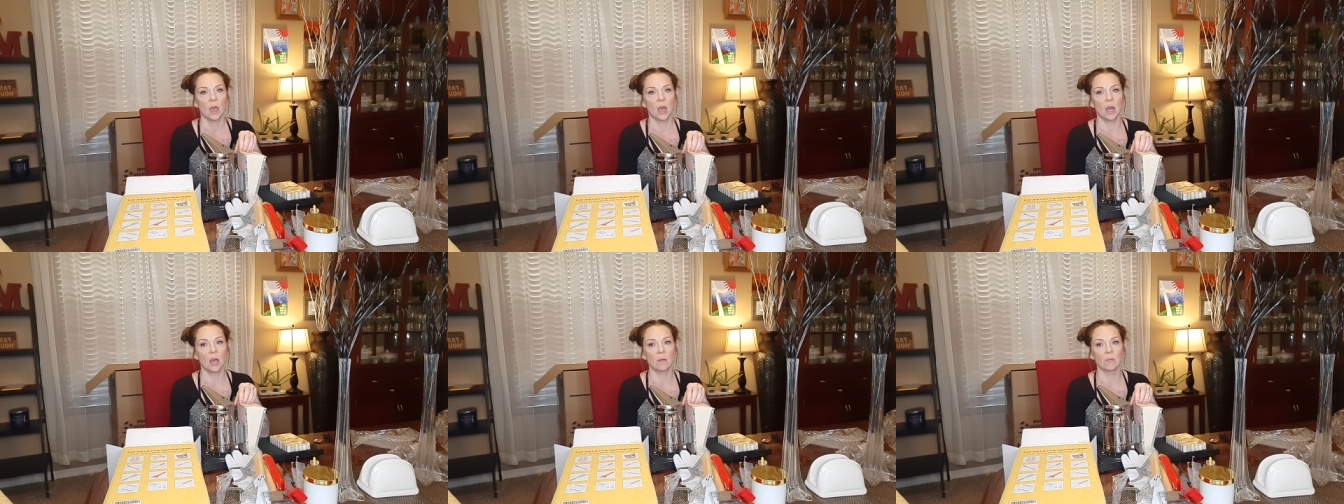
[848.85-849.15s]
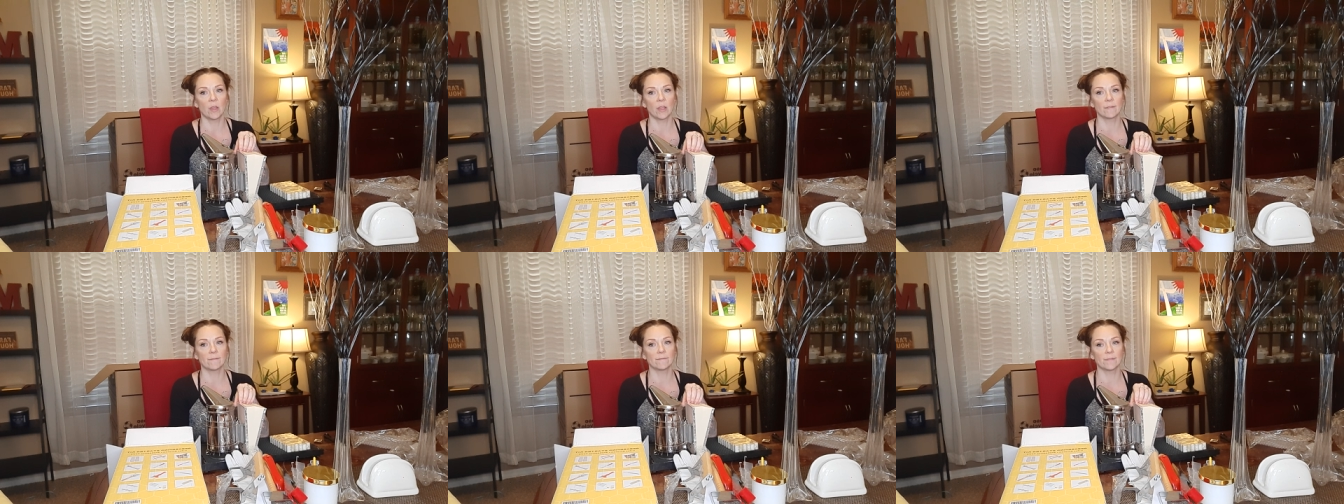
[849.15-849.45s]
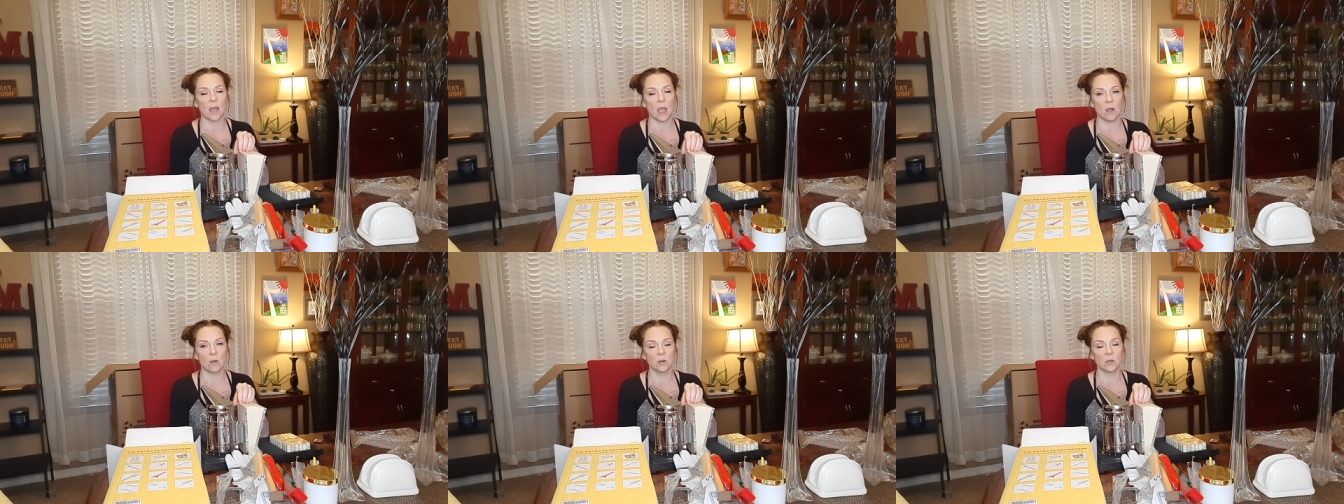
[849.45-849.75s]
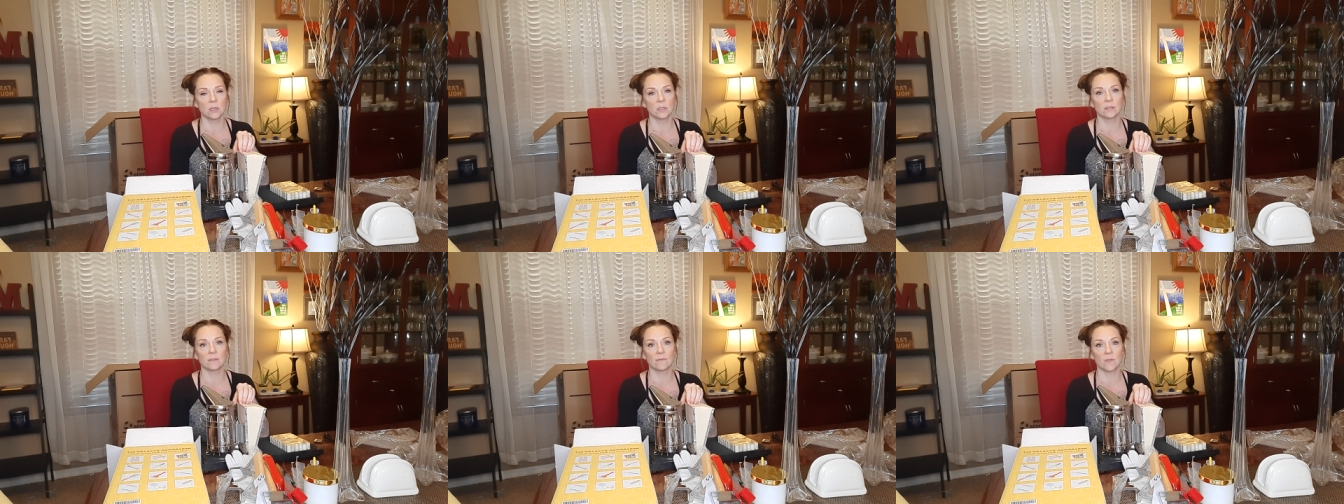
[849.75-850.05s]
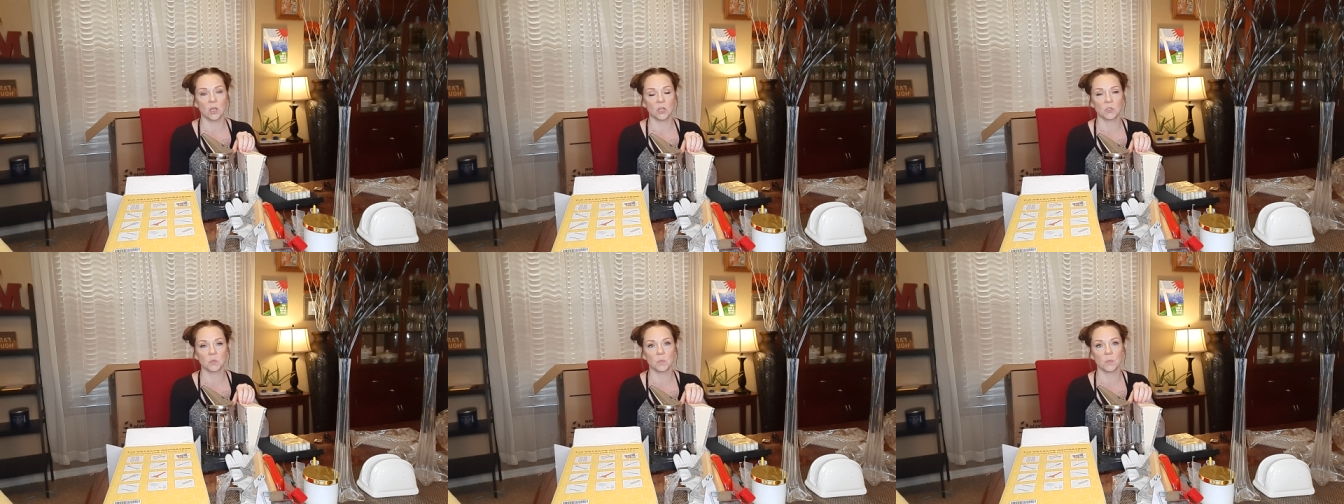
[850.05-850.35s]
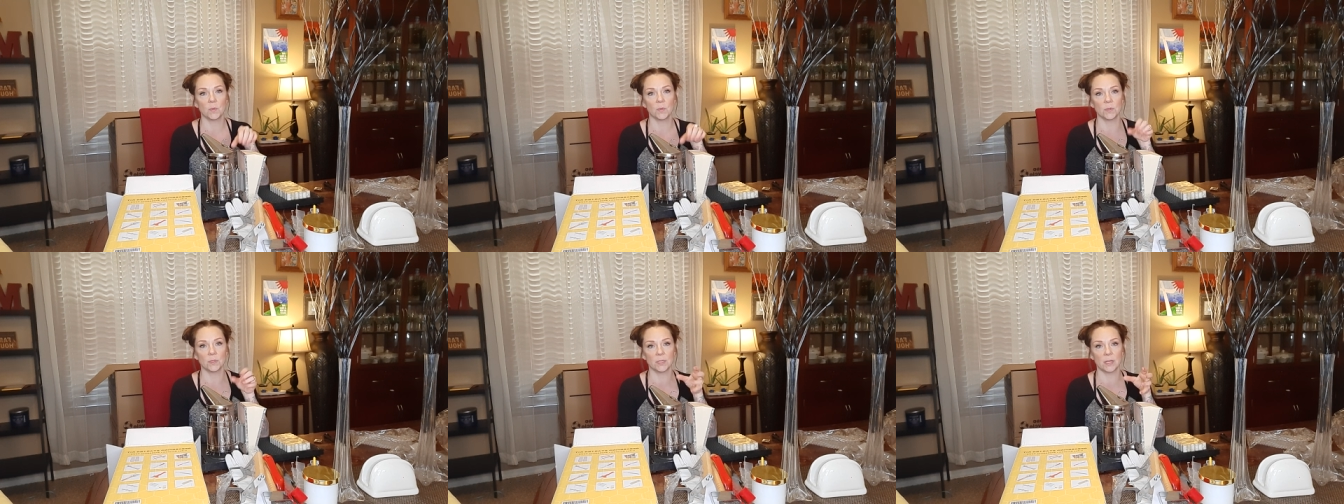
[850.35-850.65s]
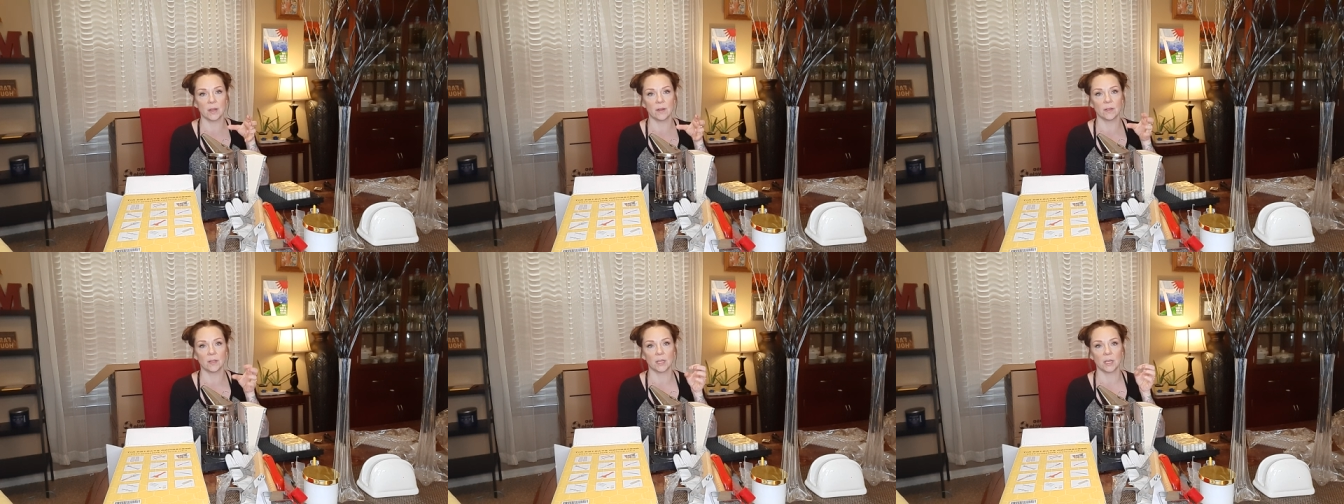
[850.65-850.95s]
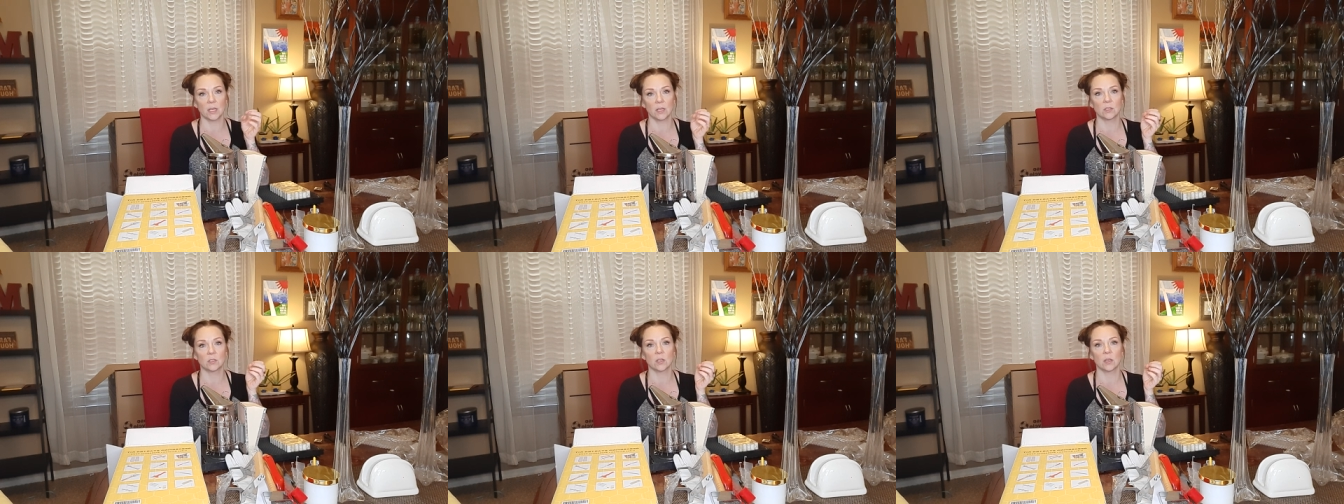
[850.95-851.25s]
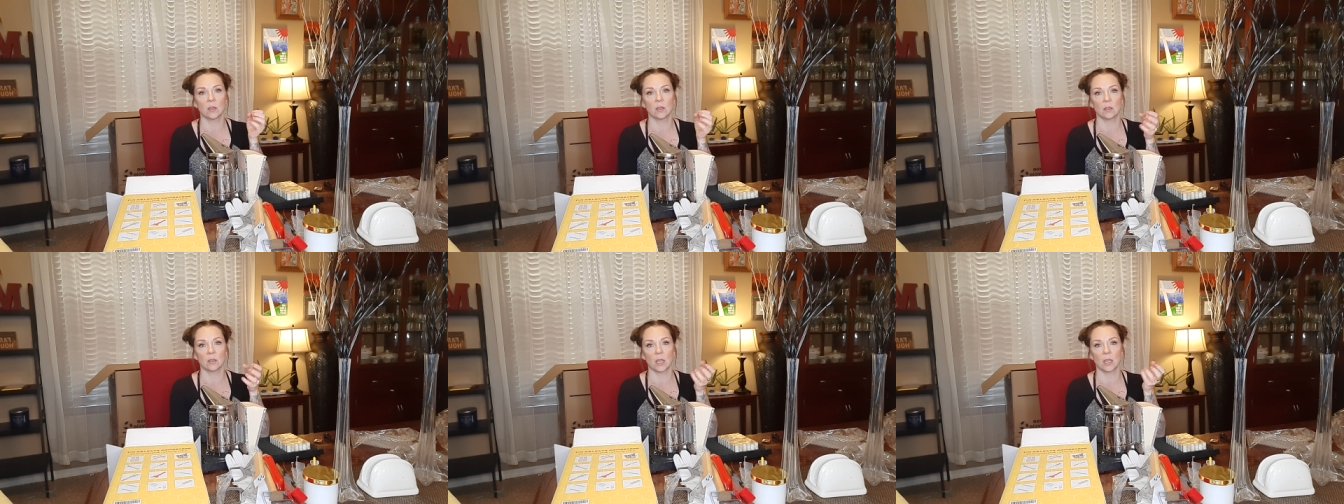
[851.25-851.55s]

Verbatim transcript: um, like flowers and vegetables and everything to